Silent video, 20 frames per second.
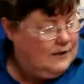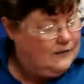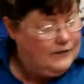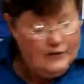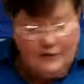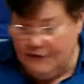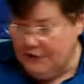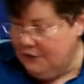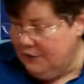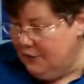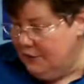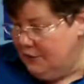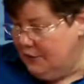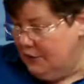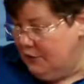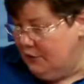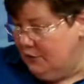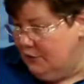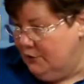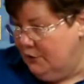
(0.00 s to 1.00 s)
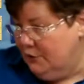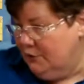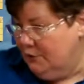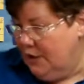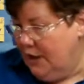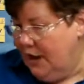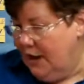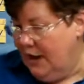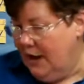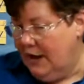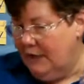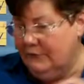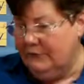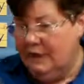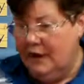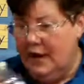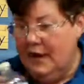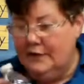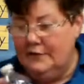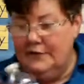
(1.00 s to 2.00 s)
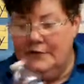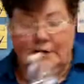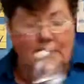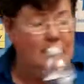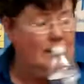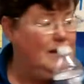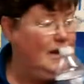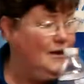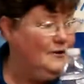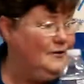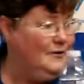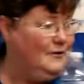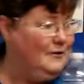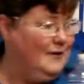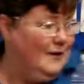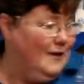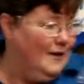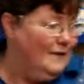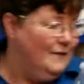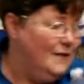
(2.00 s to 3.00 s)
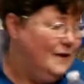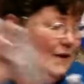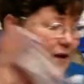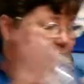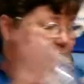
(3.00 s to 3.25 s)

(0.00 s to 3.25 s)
just so that you don't have as cluttered of an